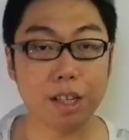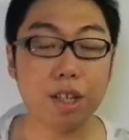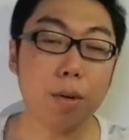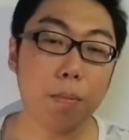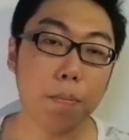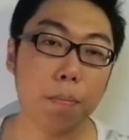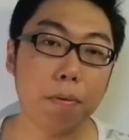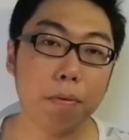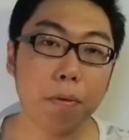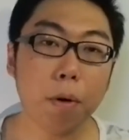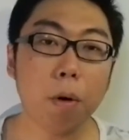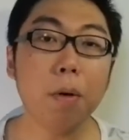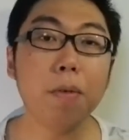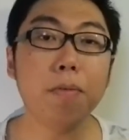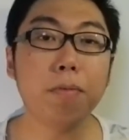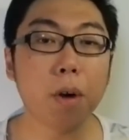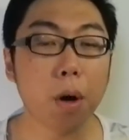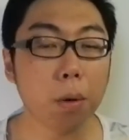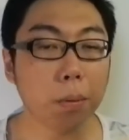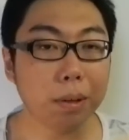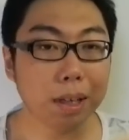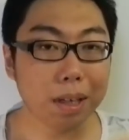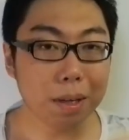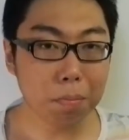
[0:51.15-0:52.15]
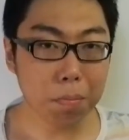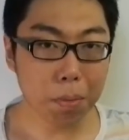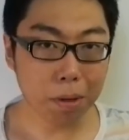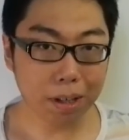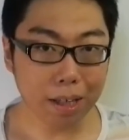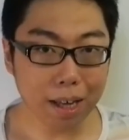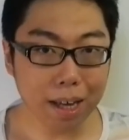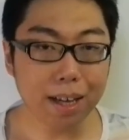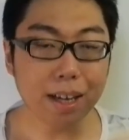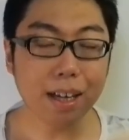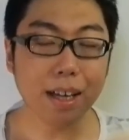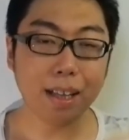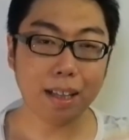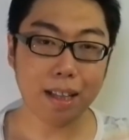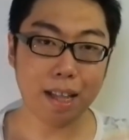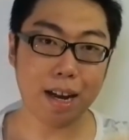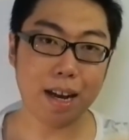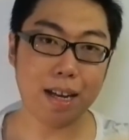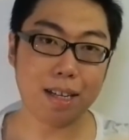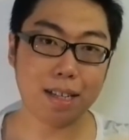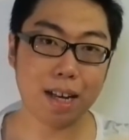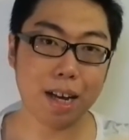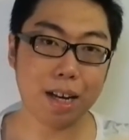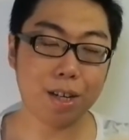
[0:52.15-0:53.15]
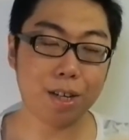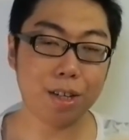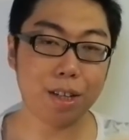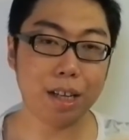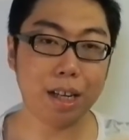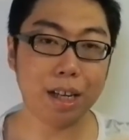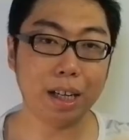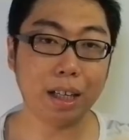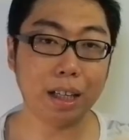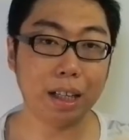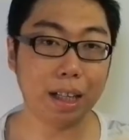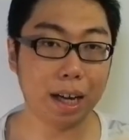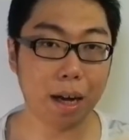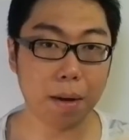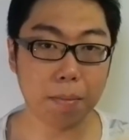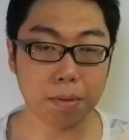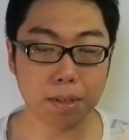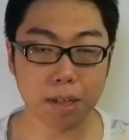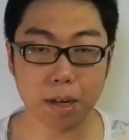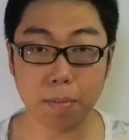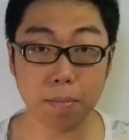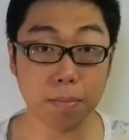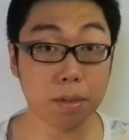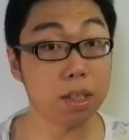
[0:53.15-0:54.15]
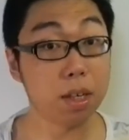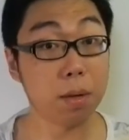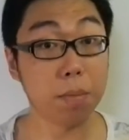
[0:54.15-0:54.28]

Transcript: So before we formally begin, let us actually clear up some